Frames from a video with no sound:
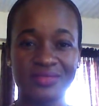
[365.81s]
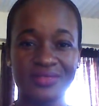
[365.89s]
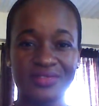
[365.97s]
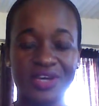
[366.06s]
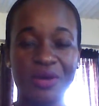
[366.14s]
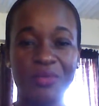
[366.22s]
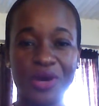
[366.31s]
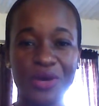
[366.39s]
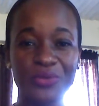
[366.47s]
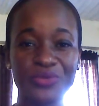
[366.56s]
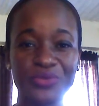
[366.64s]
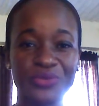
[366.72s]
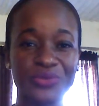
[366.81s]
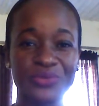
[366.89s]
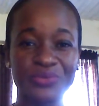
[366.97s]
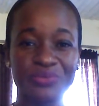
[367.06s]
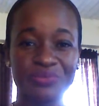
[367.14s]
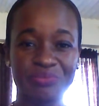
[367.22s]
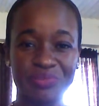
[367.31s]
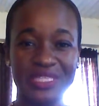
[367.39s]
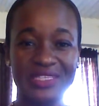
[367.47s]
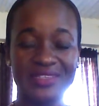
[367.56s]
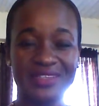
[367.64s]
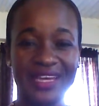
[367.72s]
come out to
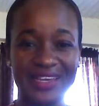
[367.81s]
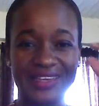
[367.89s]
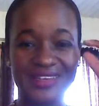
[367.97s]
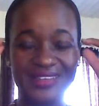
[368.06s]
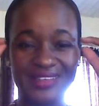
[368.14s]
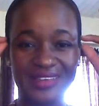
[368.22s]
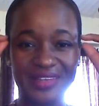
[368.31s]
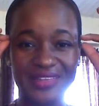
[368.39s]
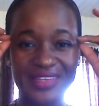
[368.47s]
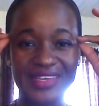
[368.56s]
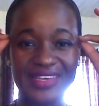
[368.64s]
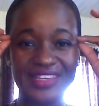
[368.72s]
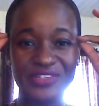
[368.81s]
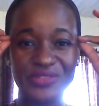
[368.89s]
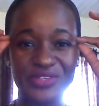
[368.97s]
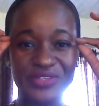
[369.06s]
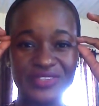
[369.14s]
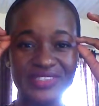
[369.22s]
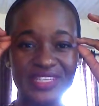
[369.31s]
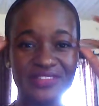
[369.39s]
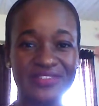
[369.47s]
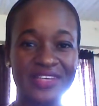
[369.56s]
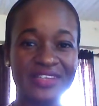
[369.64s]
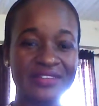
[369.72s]
be like thinking to
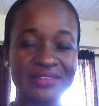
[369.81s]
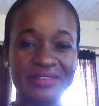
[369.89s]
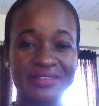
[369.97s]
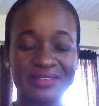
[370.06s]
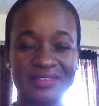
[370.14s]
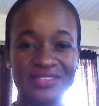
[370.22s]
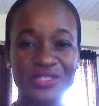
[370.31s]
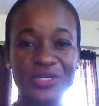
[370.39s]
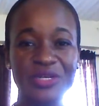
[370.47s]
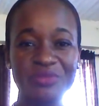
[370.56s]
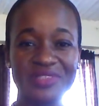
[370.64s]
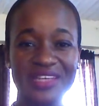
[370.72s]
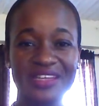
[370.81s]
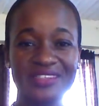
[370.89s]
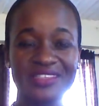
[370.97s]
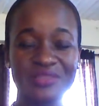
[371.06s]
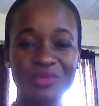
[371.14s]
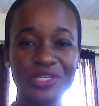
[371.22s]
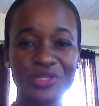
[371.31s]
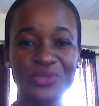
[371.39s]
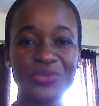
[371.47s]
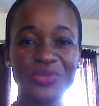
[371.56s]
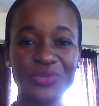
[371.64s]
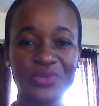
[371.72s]
yourself that circumstances make you
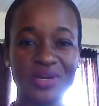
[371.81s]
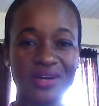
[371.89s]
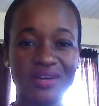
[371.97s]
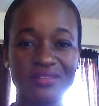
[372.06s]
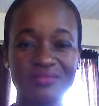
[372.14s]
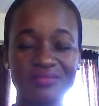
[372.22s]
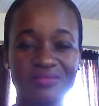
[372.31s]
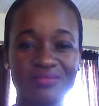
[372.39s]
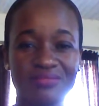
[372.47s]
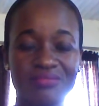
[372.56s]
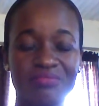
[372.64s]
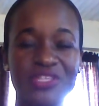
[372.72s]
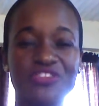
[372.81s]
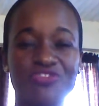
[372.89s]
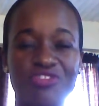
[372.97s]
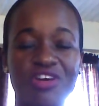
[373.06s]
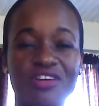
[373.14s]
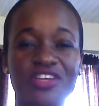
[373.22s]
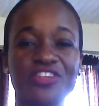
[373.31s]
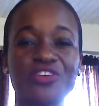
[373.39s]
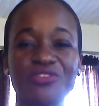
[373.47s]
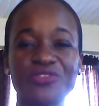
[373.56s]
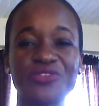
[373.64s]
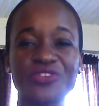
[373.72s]
who you are. Be strong
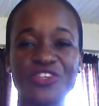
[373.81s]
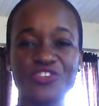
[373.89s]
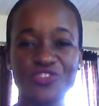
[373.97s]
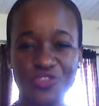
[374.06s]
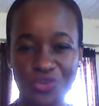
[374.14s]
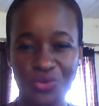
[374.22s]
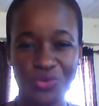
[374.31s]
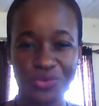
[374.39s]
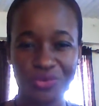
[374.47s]
enough to say no.